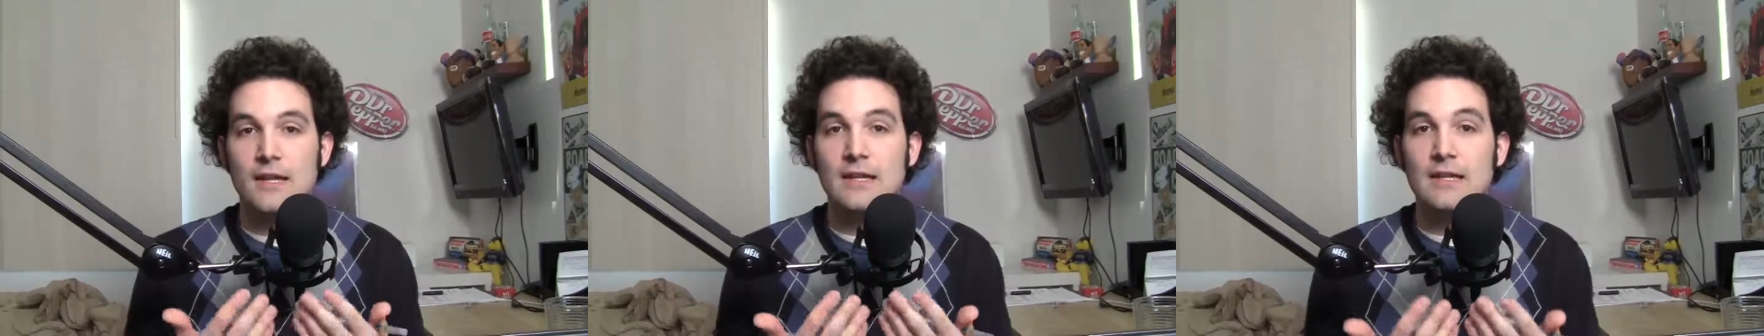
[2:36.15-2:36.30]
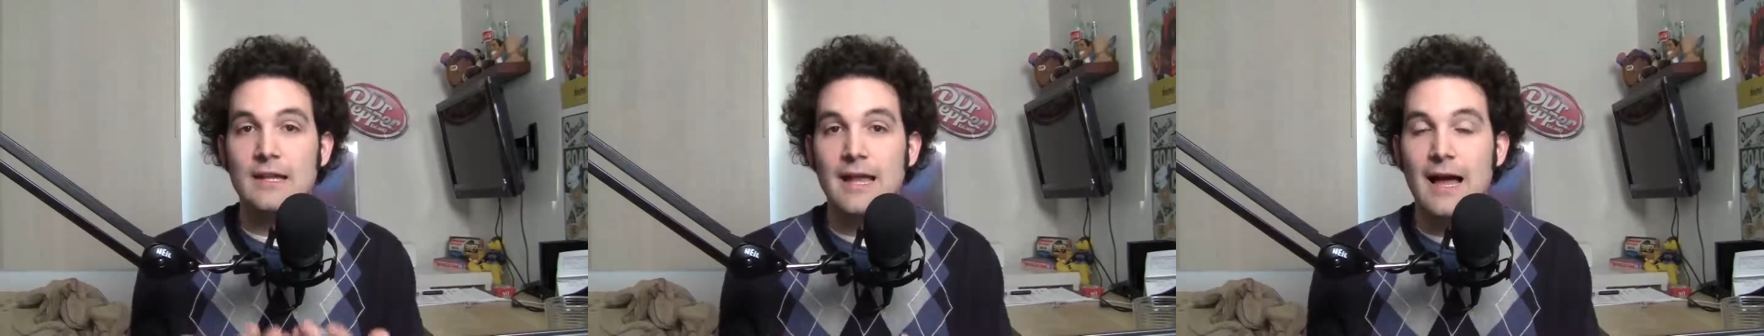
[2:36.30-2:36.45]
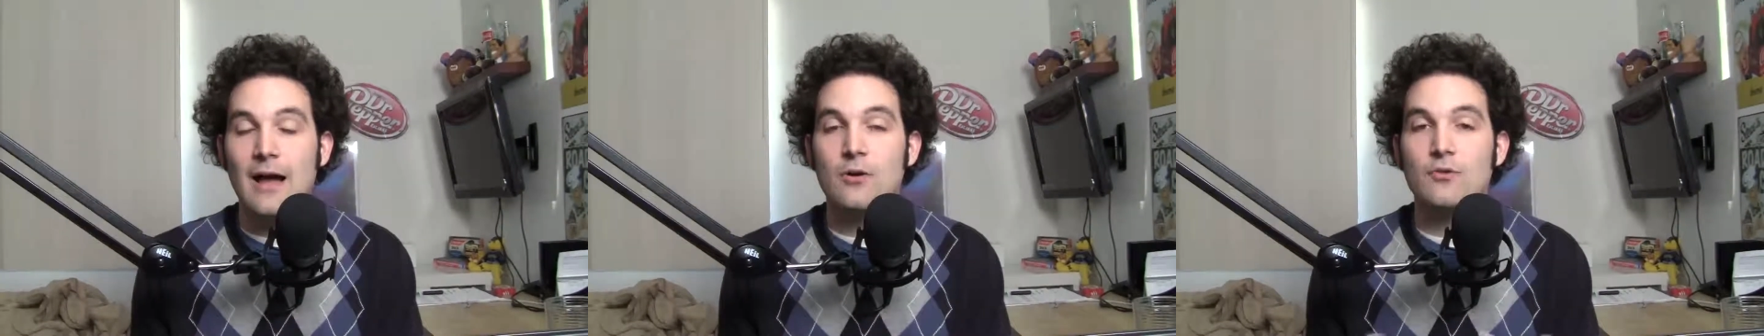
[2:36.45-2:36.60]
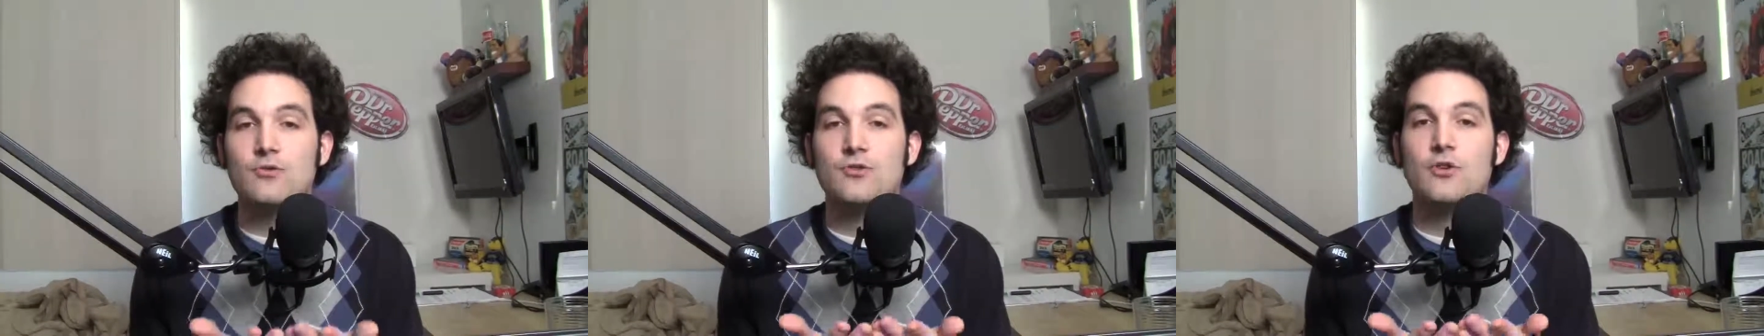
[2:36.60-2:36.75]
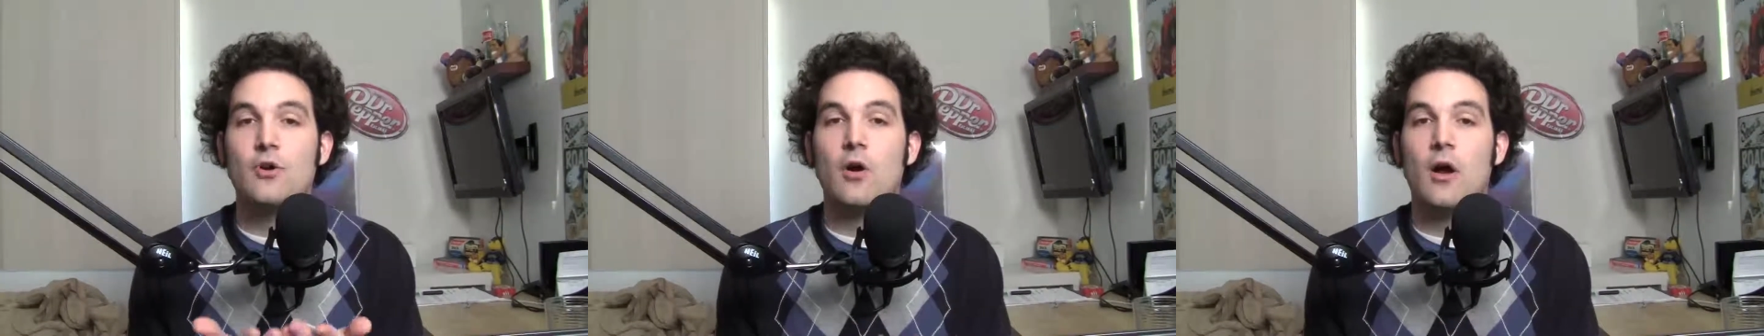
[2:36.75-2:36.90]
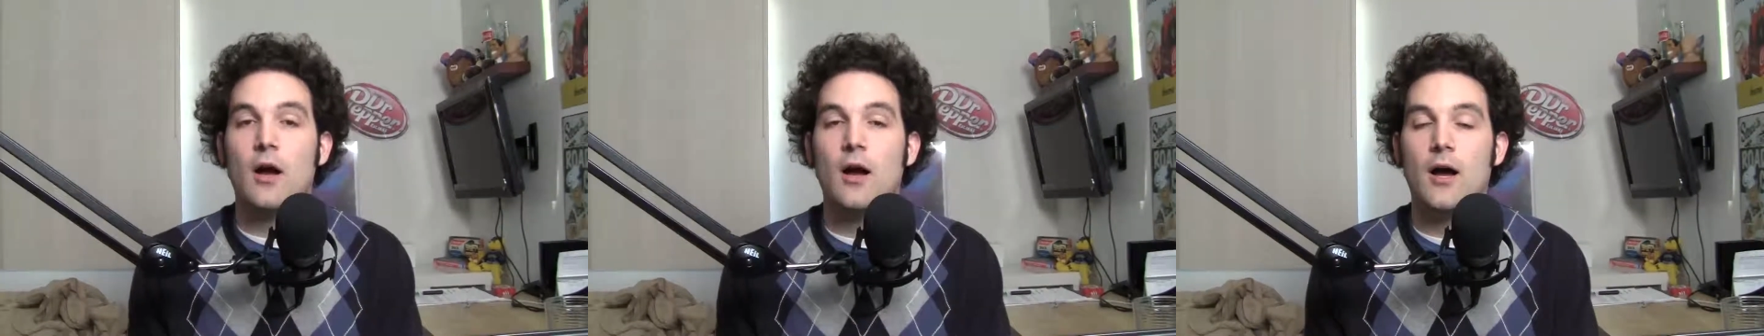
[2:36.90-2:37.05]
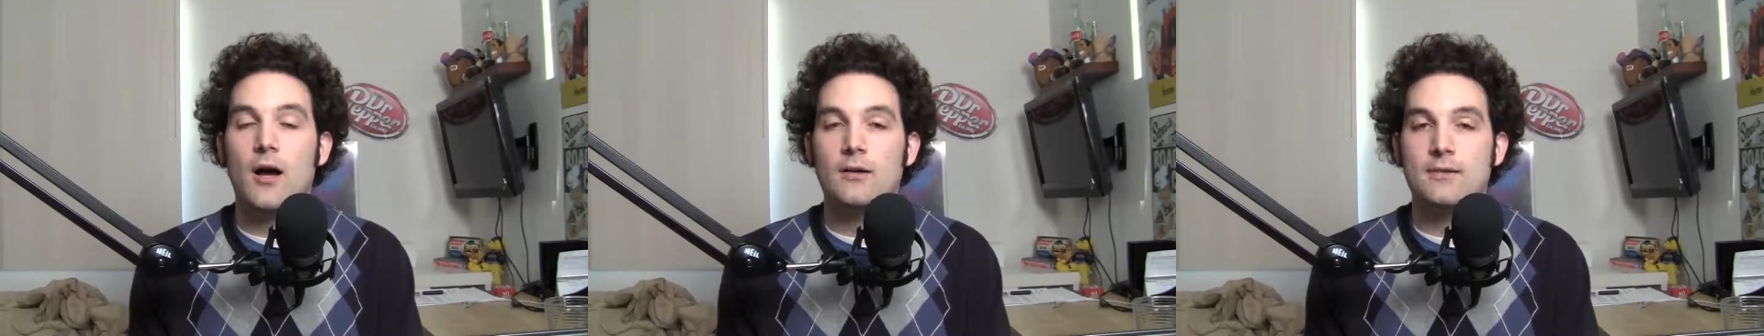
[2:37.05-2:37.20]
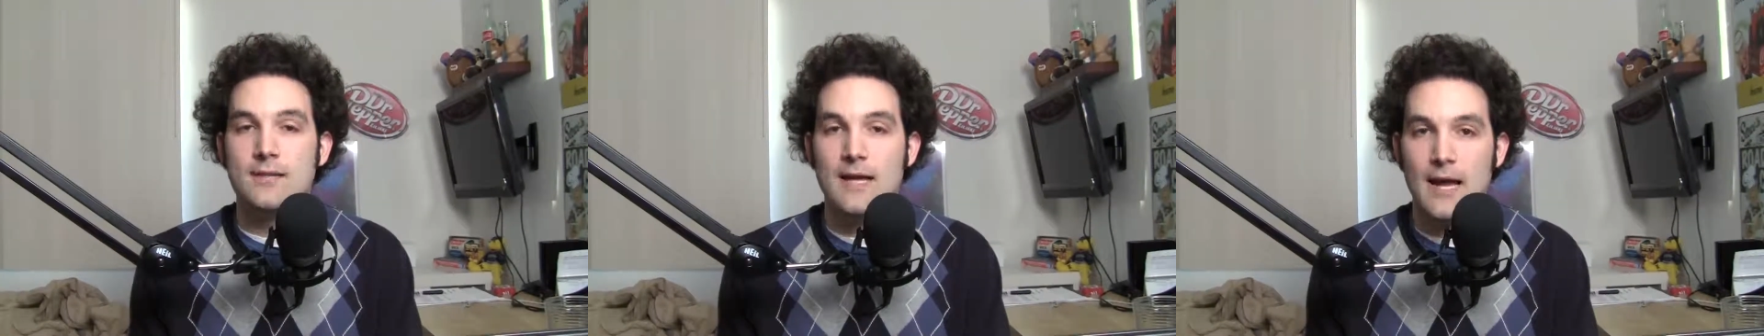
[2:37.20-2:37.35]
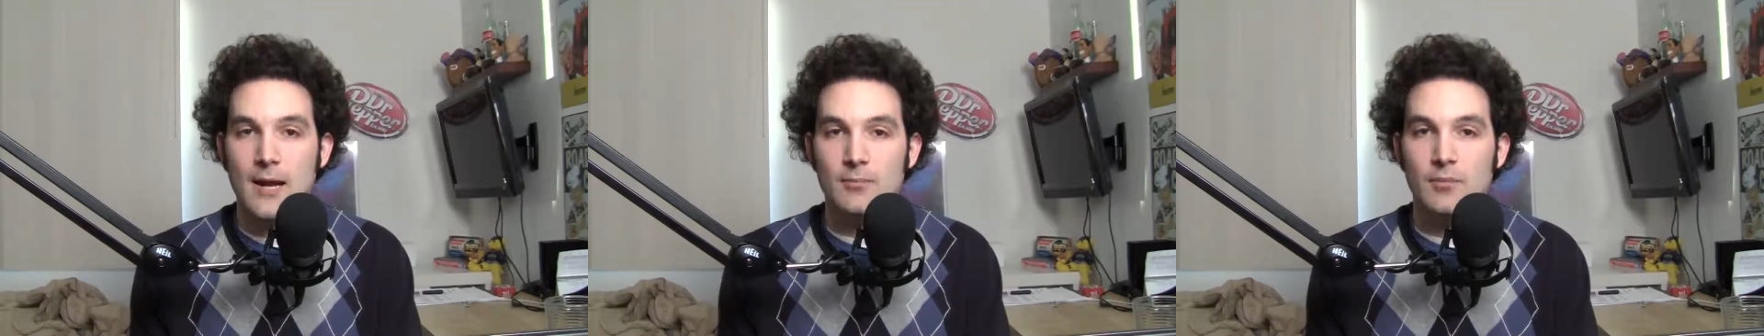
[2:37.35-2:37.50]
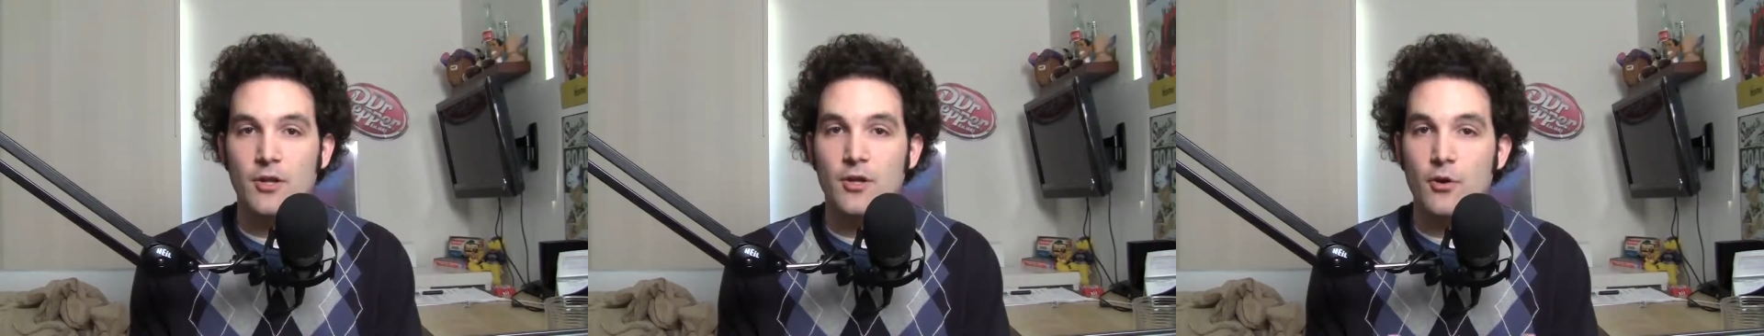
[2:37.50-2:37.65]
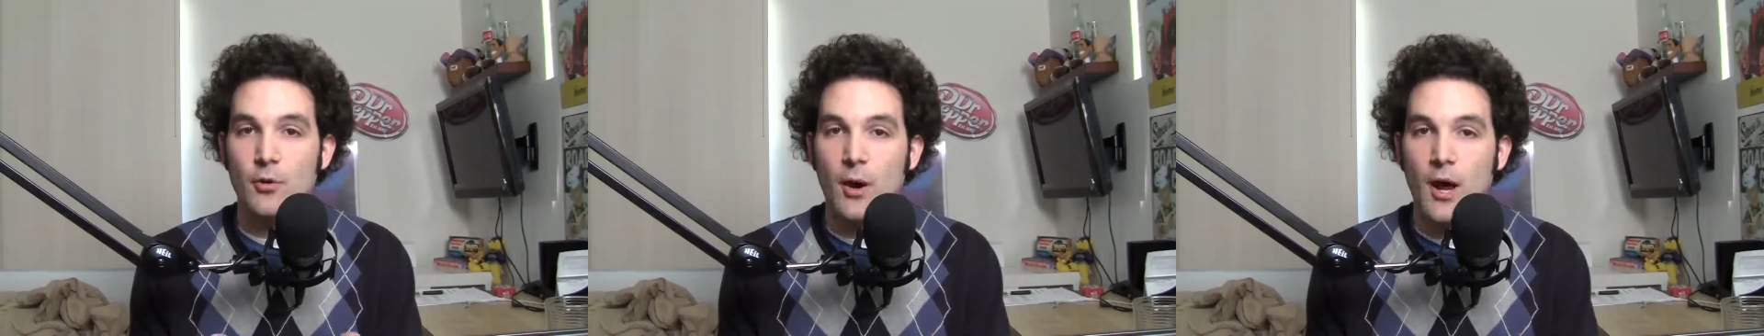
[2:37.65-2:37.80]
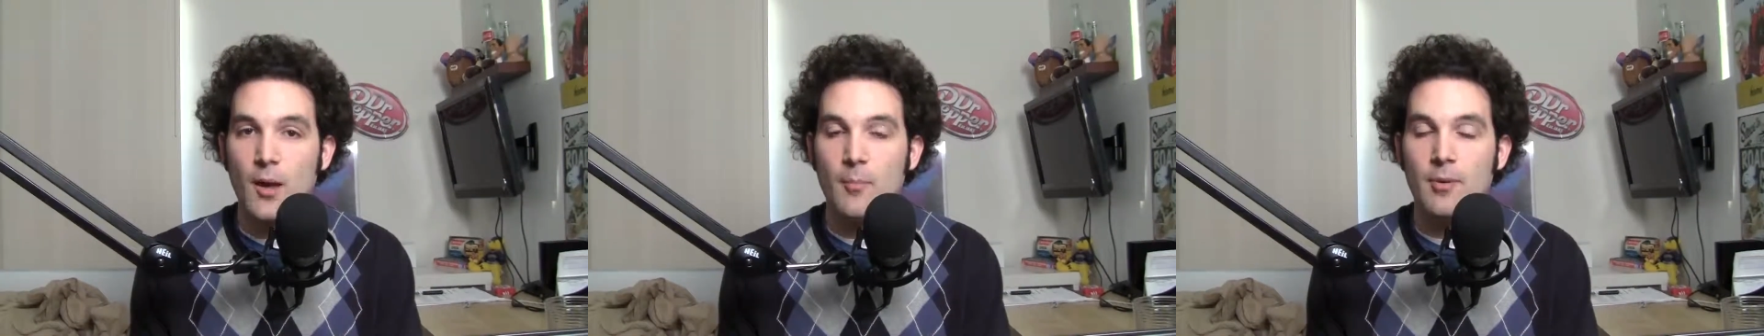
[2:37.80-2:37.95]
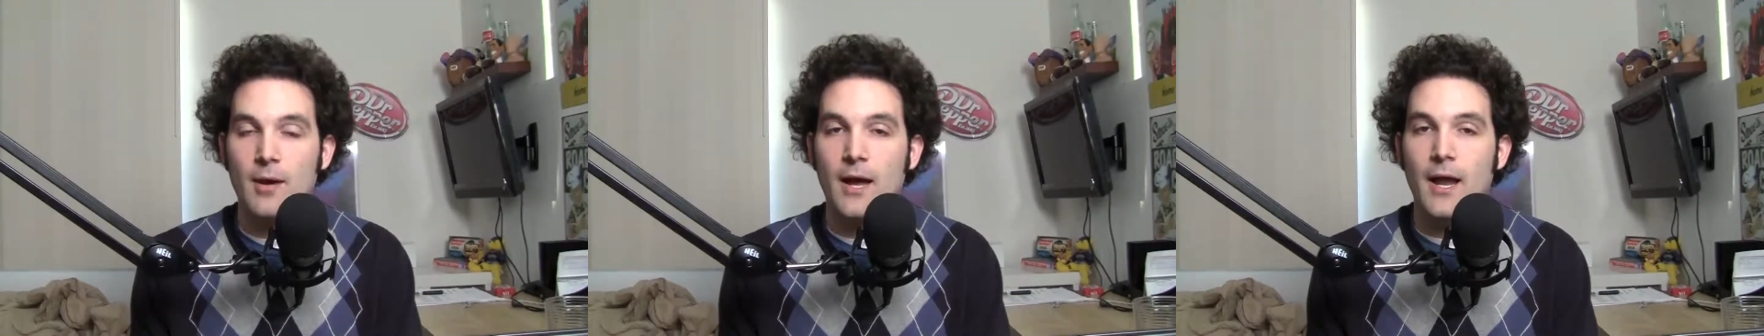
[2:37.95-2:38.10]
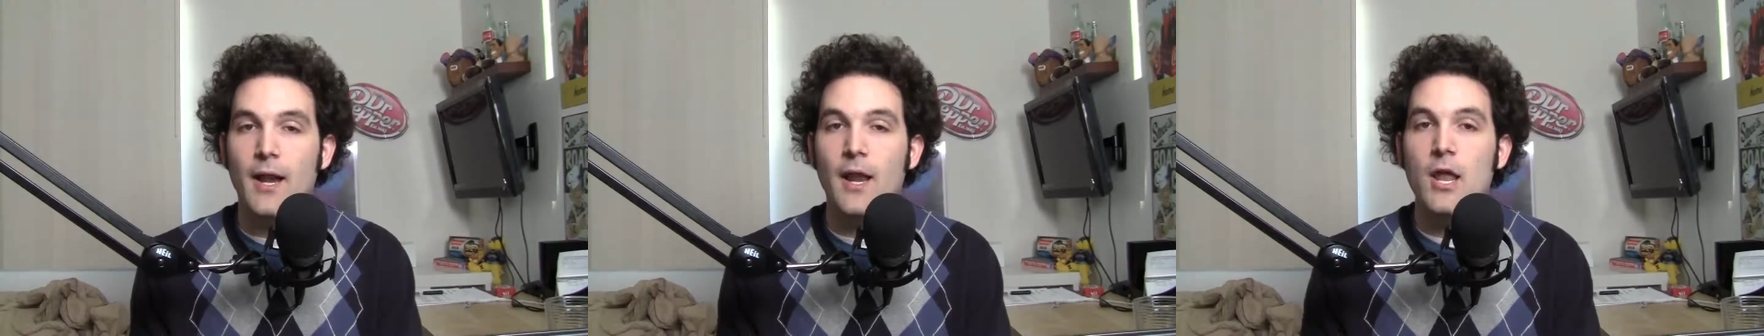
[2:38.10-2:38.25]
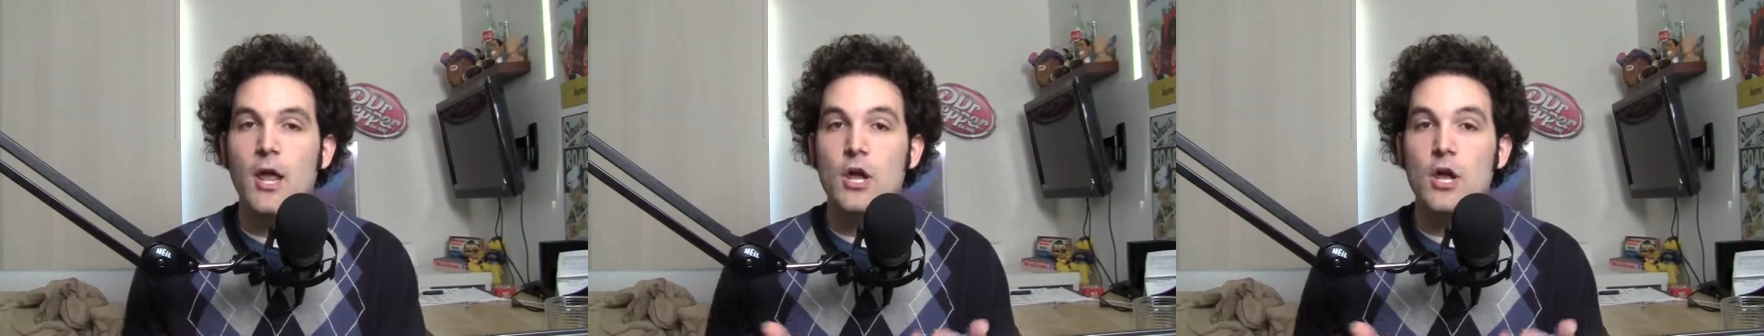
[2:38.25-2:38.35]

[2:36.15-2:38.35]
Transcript: allows your tablet, your iPad,